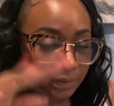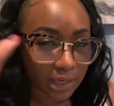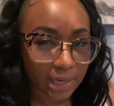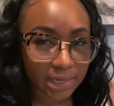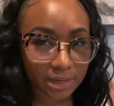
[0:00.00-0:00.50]

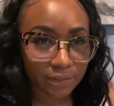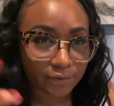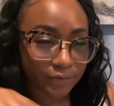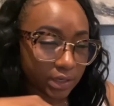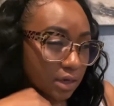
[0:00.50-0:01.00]
in another
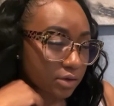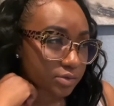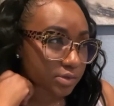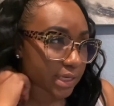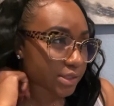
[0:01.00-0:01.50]
video.
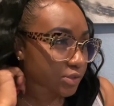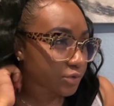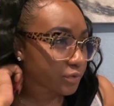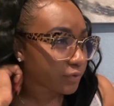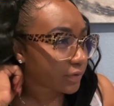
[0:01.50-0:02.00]
So stay
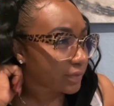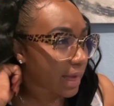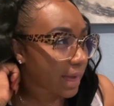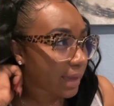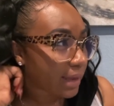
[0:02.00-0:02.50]
tuned for
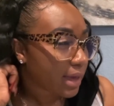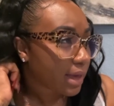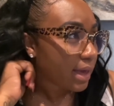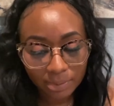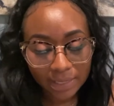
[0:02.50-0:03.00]
that.
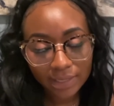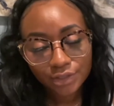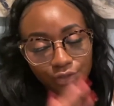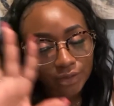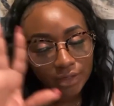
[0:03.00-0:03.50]
But yeah,
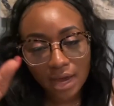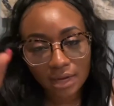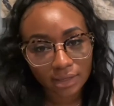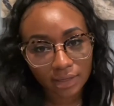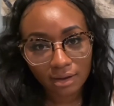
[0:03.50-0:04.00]
enjoy your
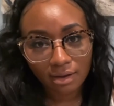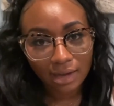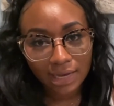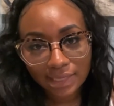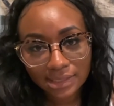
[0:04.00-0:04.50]
holiday, y'all.
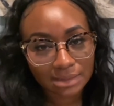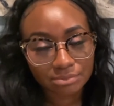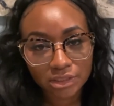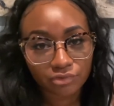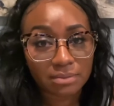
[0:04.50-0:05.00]
Like I said, I'm
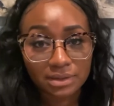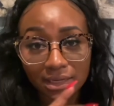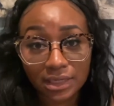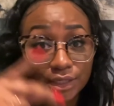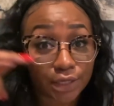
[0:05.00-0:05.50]
just rambling. I
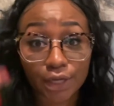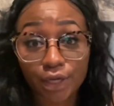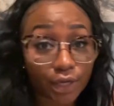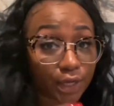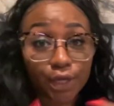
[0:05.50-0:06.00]
need to
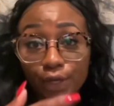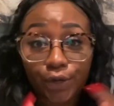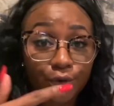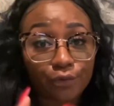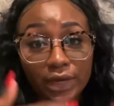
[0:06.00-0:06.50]

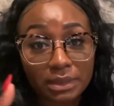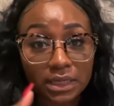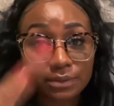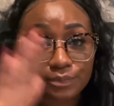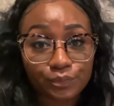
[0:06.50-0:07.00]
wrap
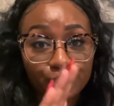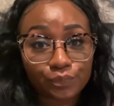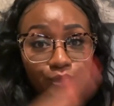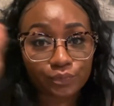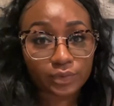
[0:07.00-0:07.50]
it up
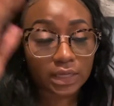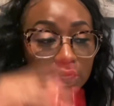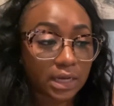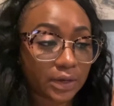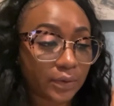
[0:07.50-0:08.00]
and go.